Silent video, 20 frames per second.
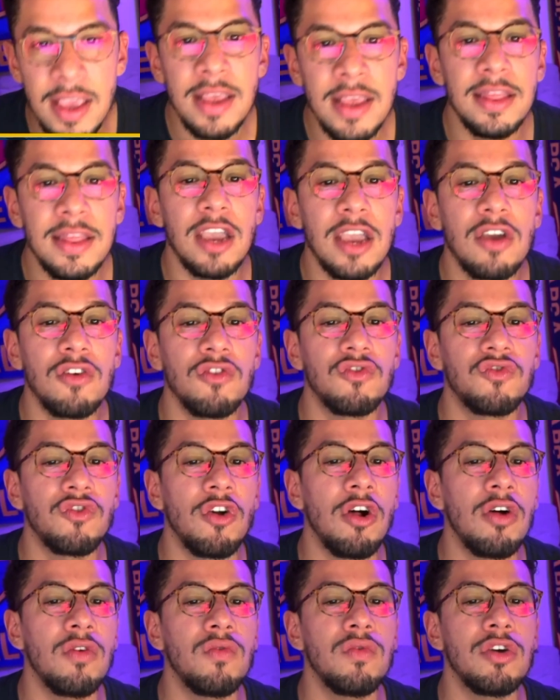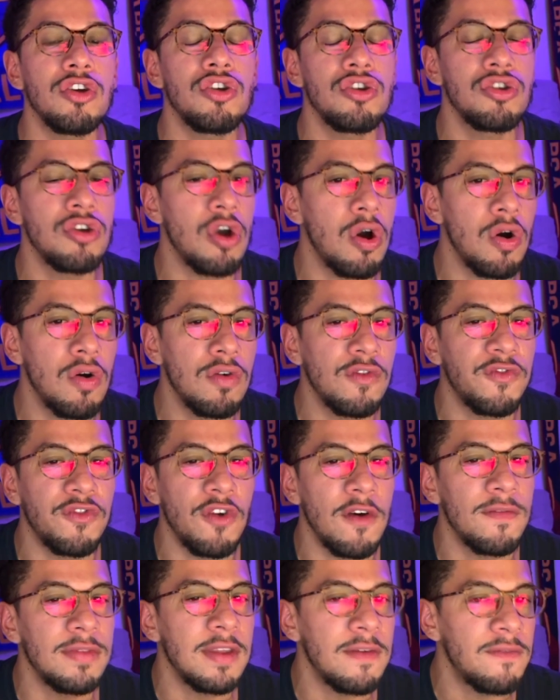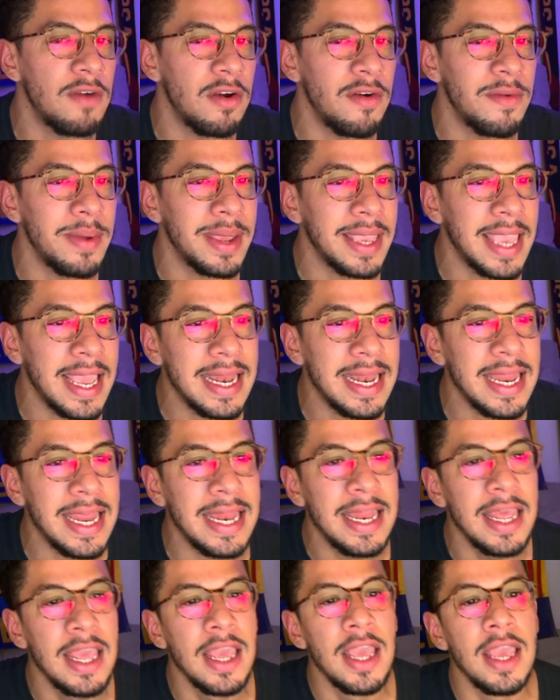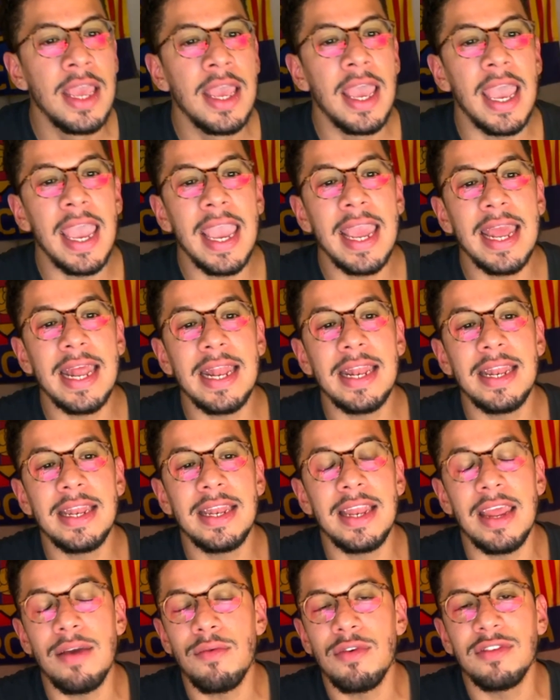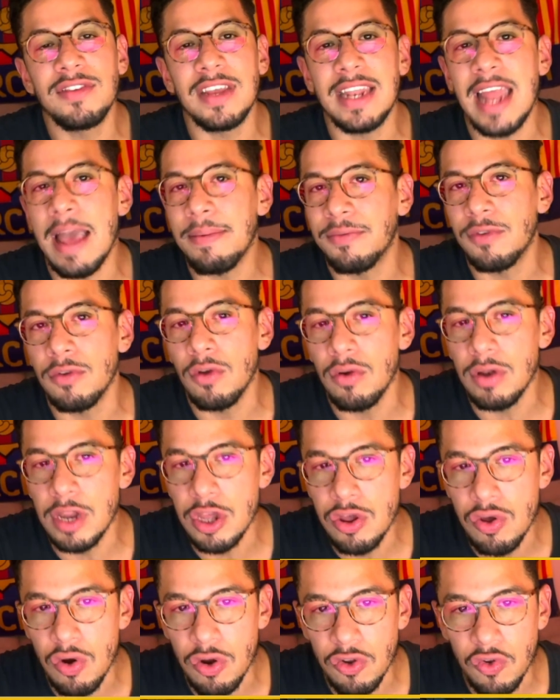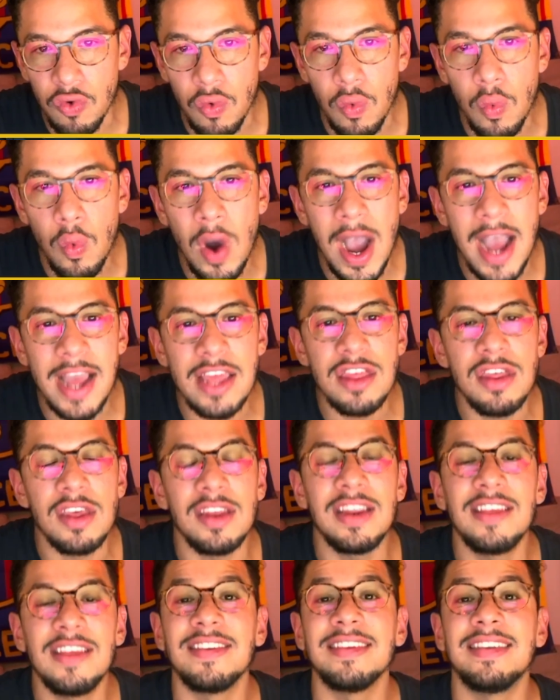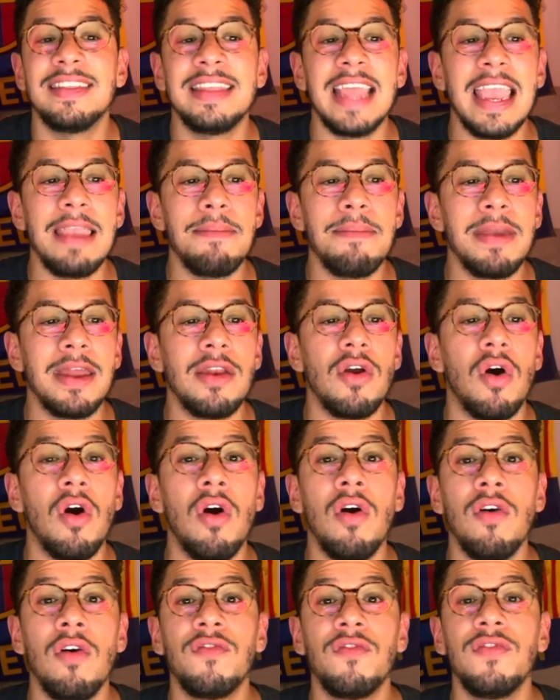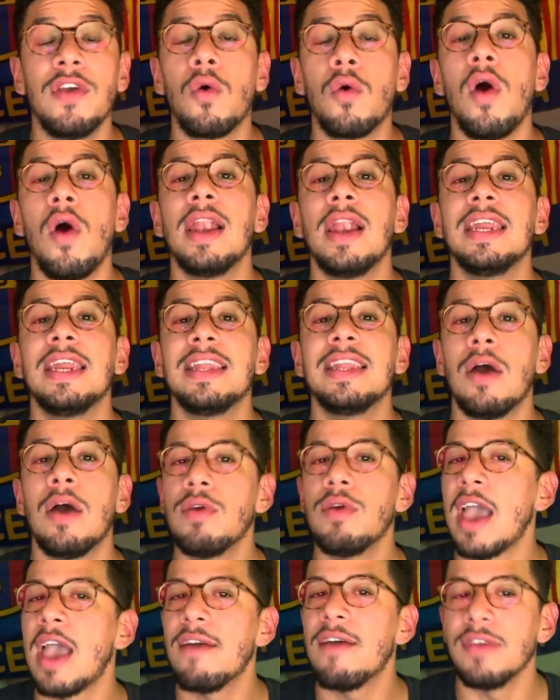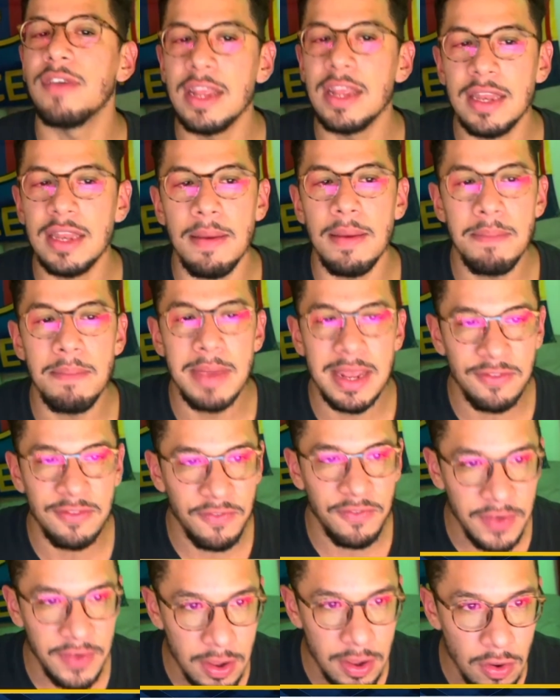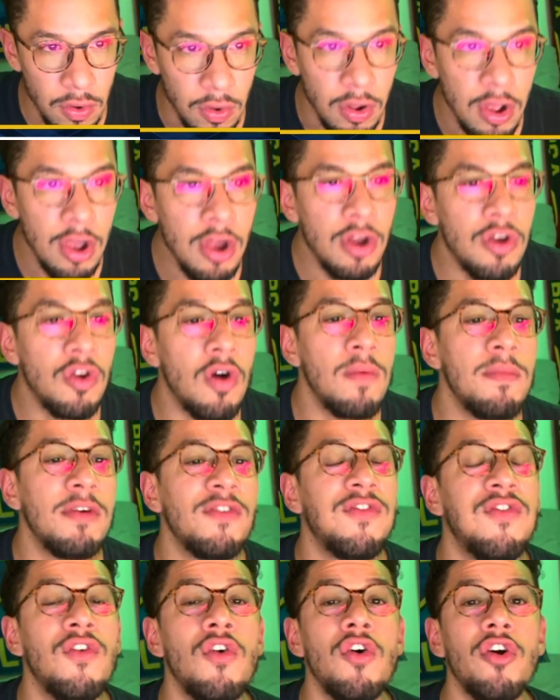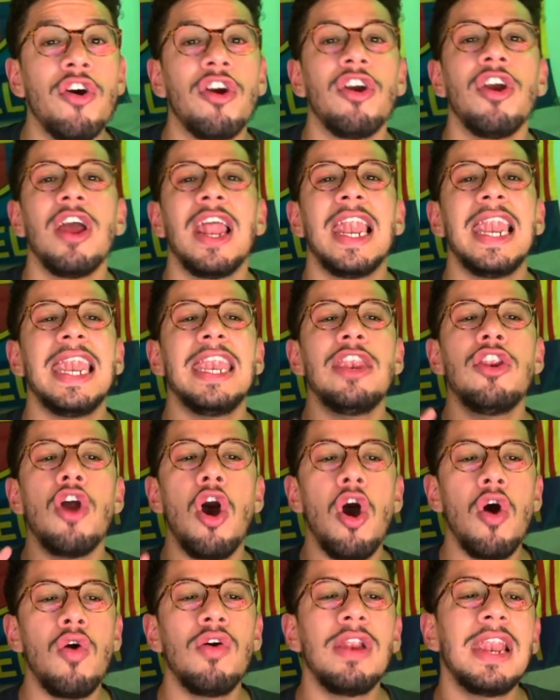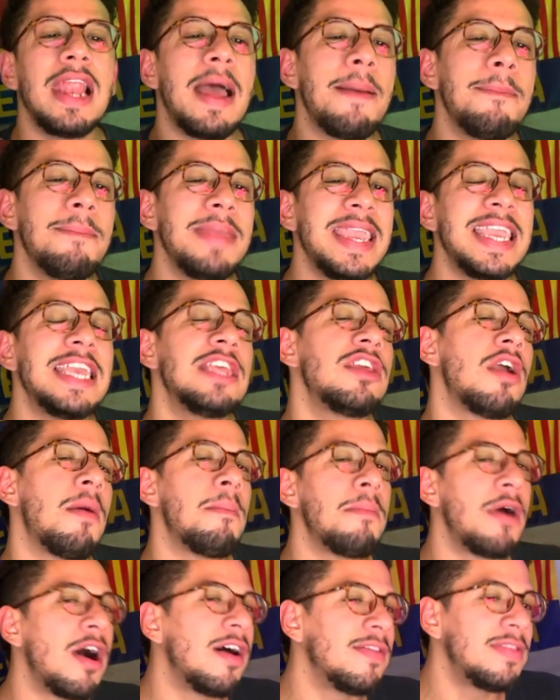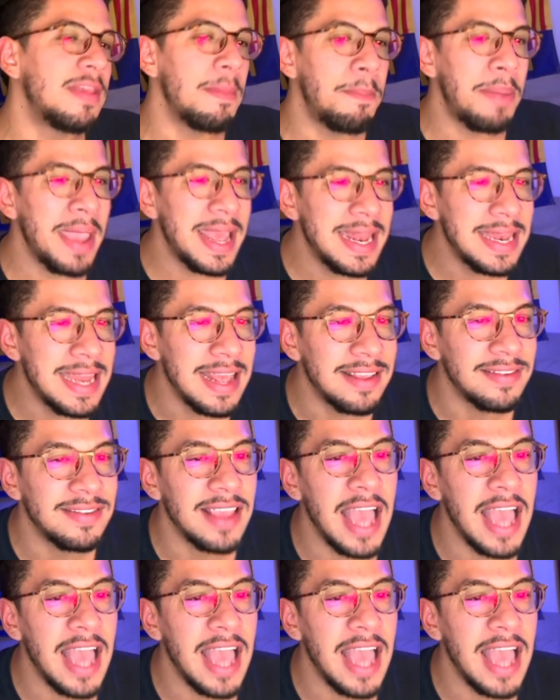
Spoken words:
The control was shown from the very beginning, and it was an absolutely joy to watch, and it's a statement of the quality that we have in the midfield. Number 4, no Lamine Yamal dependence.